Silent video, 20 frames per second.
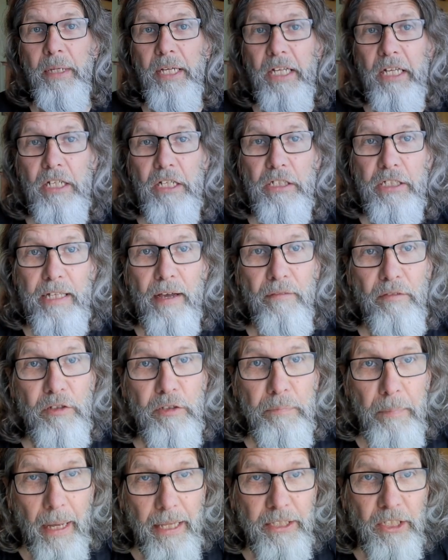Being in the
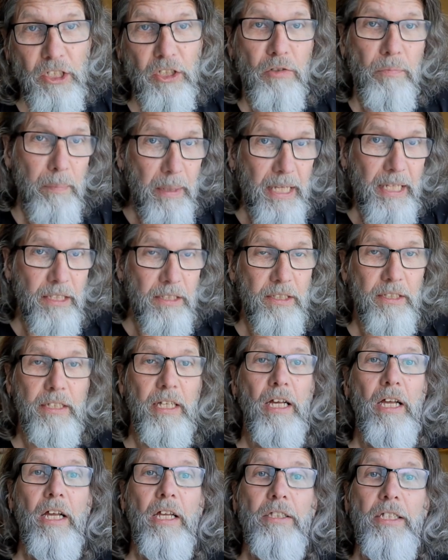seventh month means
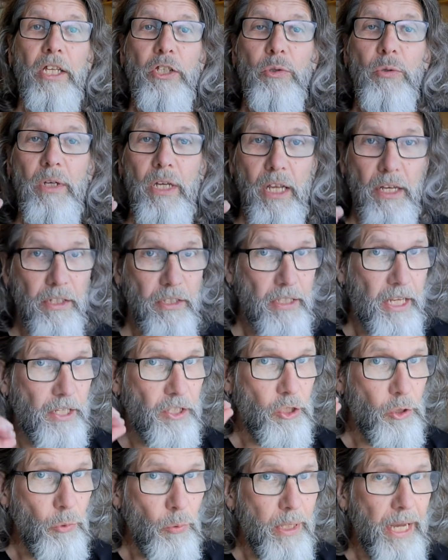that you can
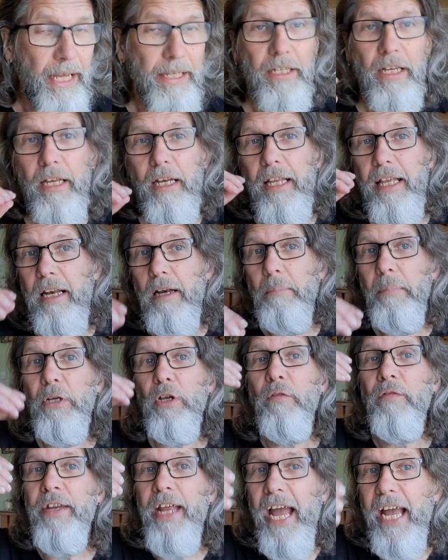that you get a little bit
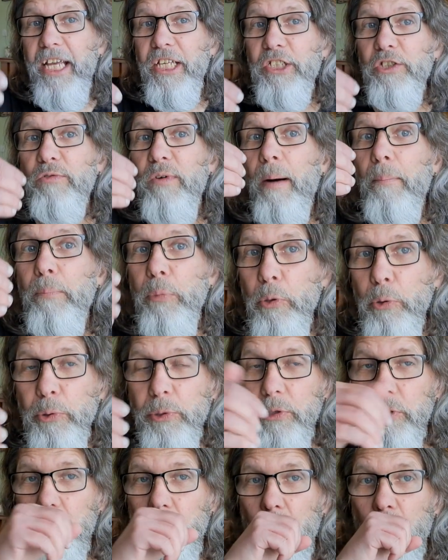of an extra
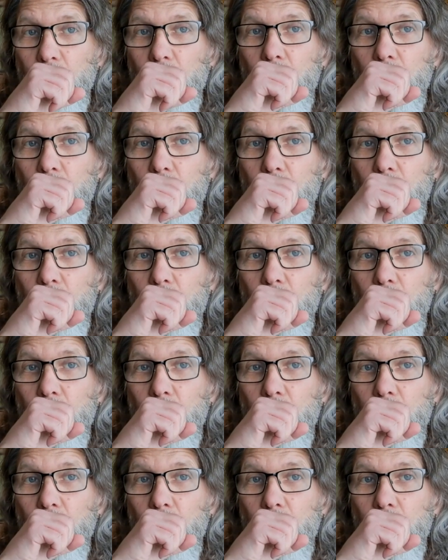boost